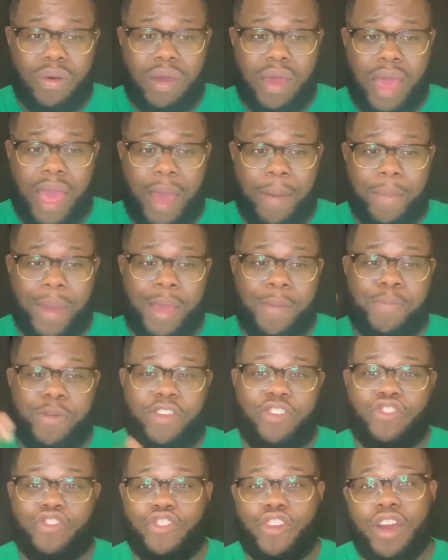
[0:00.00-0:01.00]
I might be
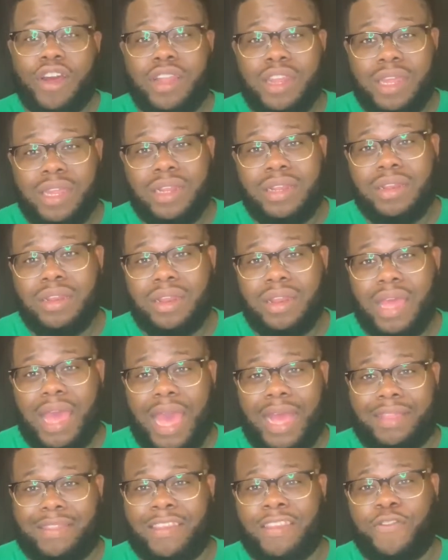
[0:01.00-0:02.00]
struggling
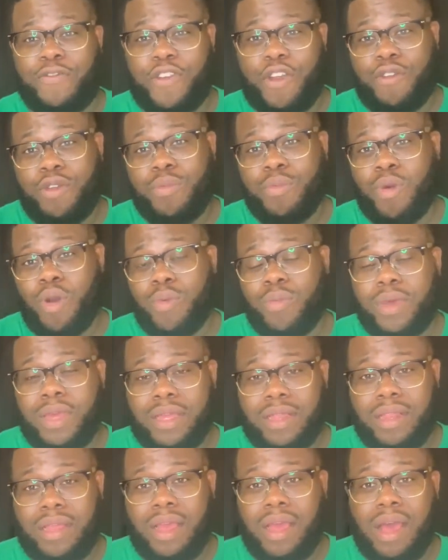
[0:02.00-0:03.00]
at this very moment,
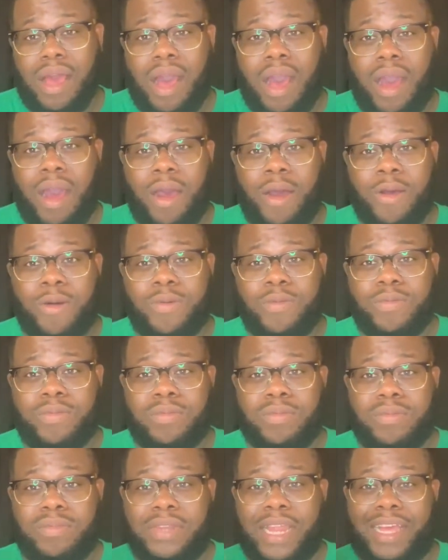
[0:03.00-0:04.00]

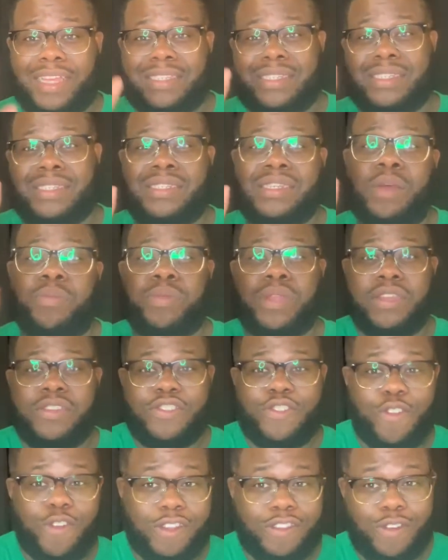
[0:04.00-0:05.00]
that something's
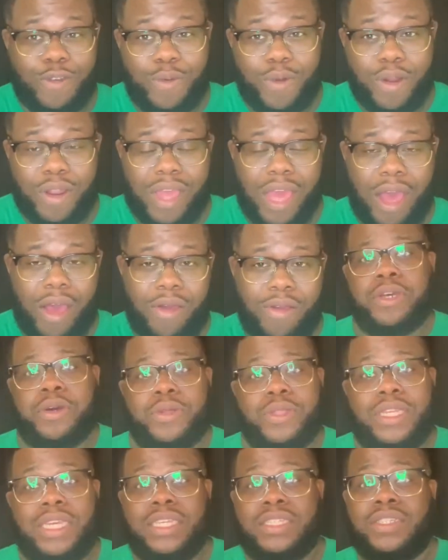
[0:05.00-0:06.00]
going to work out. Well,
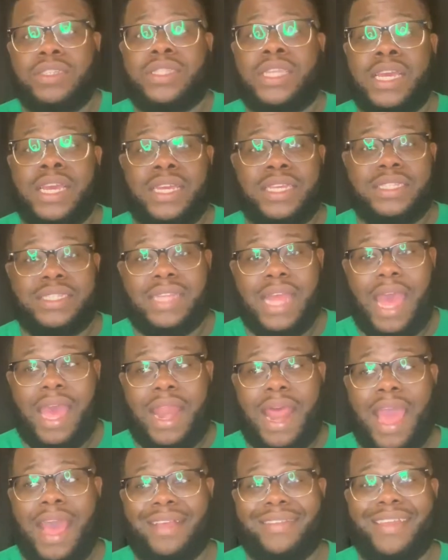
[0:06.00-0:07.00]
these are things that
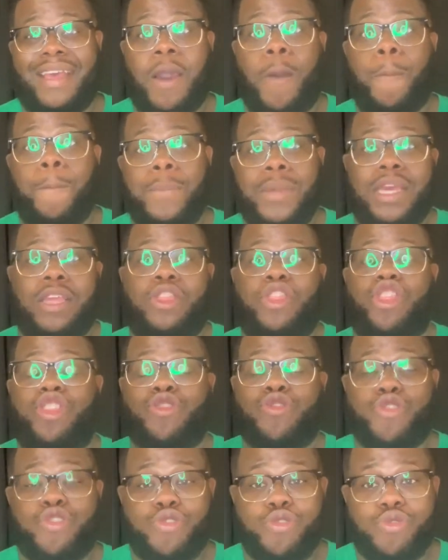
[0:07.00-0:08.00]
has helped me
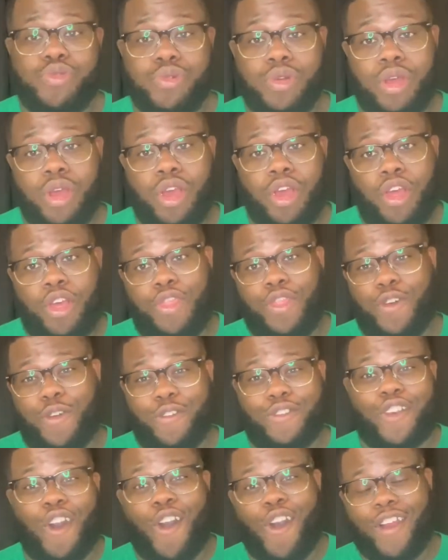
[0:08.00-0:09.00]
through those
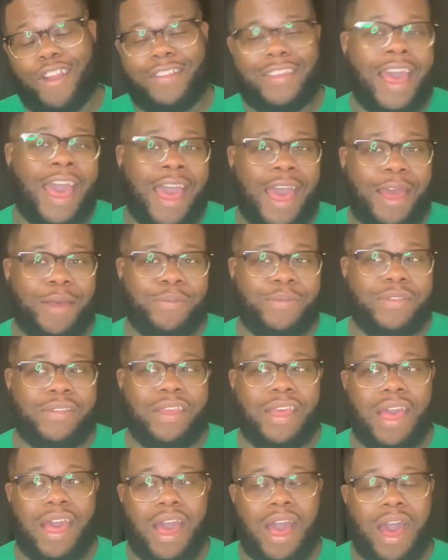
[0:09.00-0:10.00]
hard times.
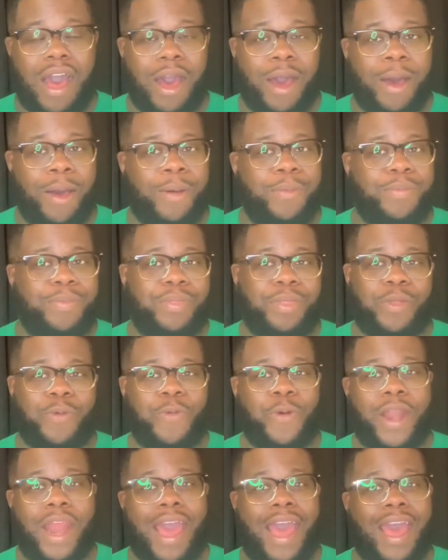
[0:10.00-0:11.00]

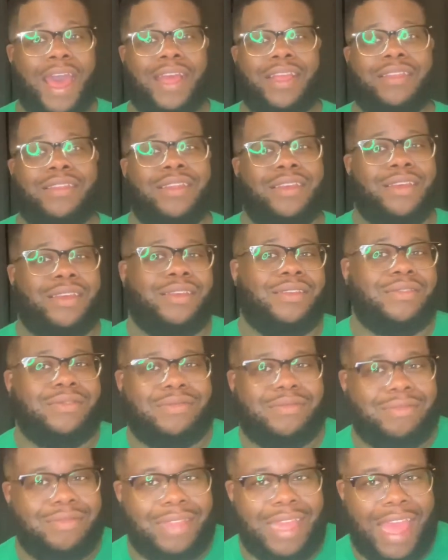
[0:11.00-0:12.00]
When I
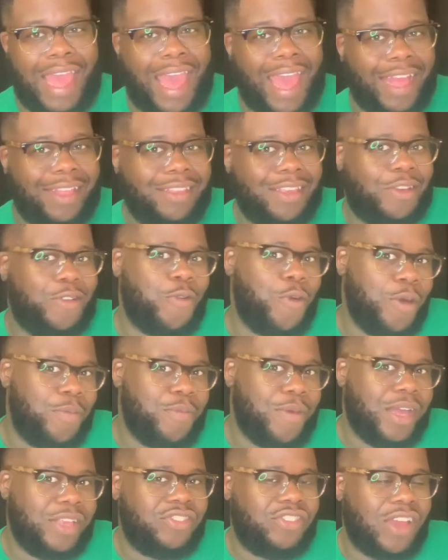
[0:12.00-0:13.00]
had to quit
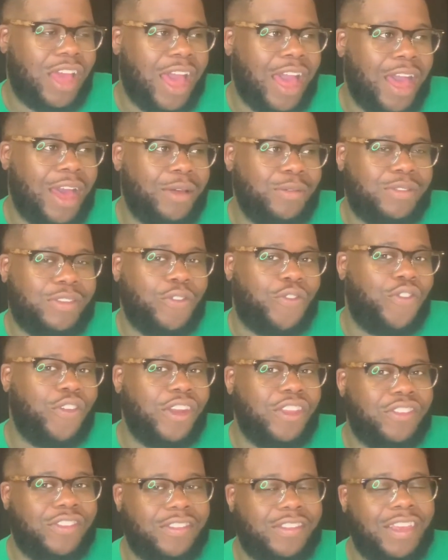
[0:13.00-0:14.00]
my job to
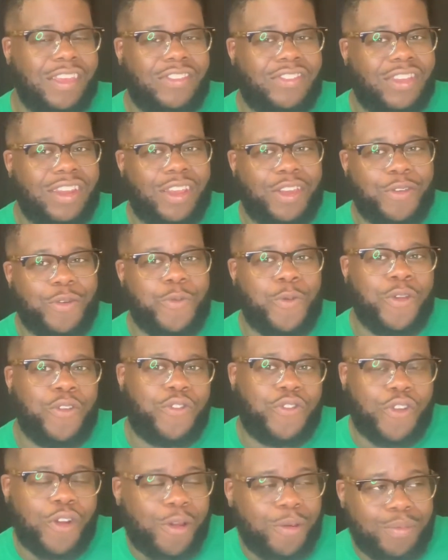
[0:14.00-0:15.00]
finish teaching and went
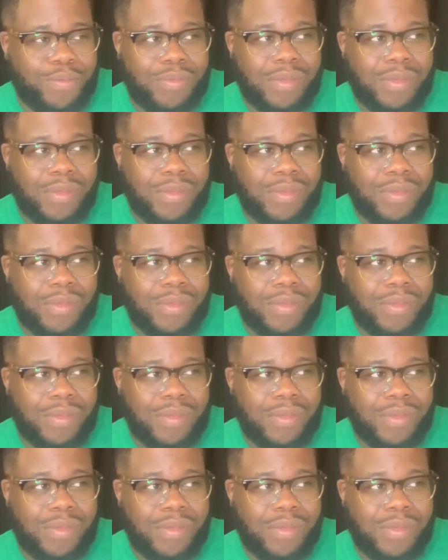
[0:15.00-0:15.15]
from